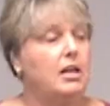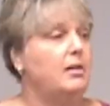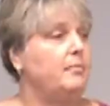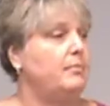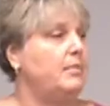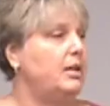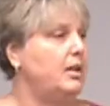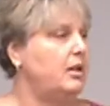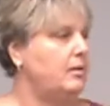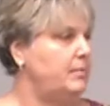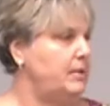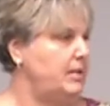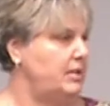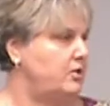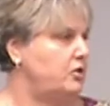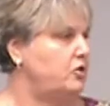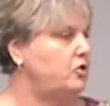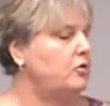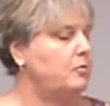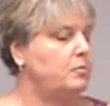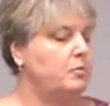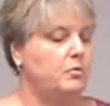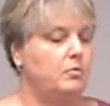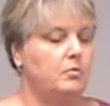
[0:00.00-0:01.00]
but I'll be
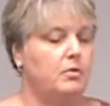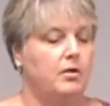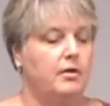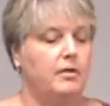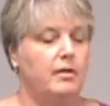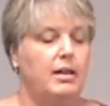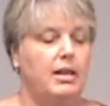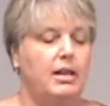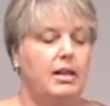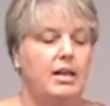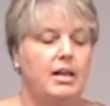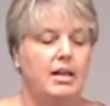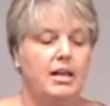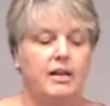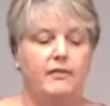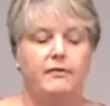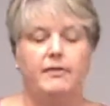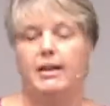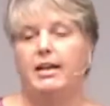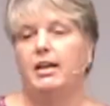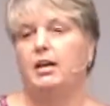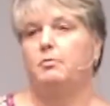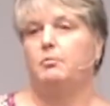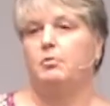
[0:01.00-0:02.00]
super worthy if
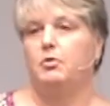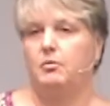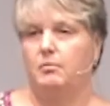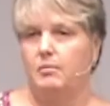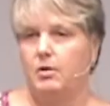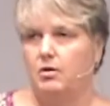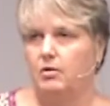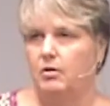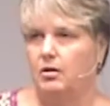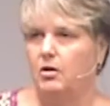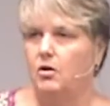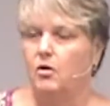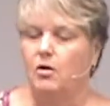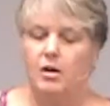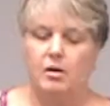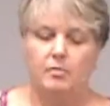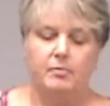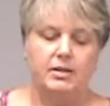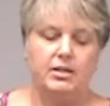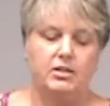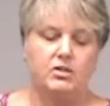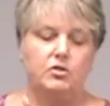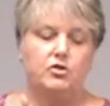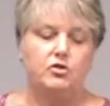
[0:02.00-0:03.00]
I get promoted, or I'll
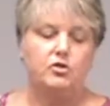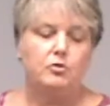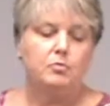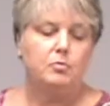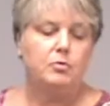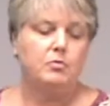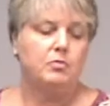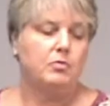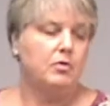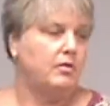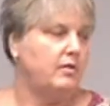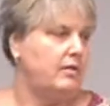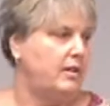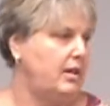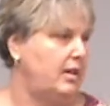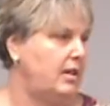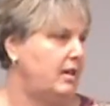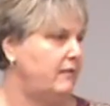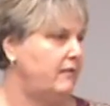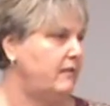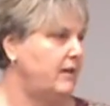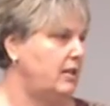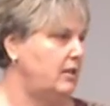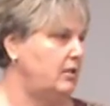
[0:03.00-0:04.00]
be super worthy
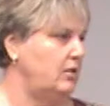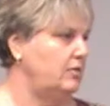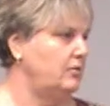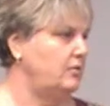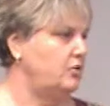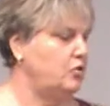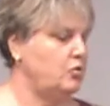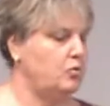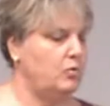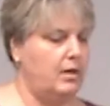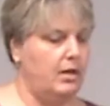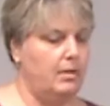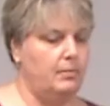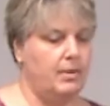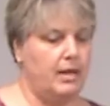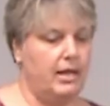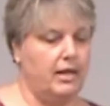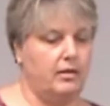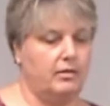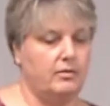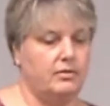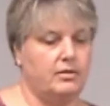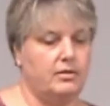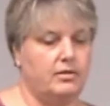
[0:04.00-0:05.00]
if I lose 20
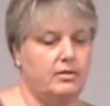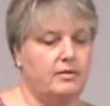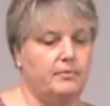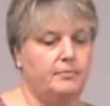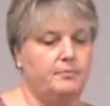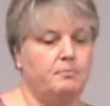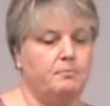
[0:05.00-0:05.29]
pounds.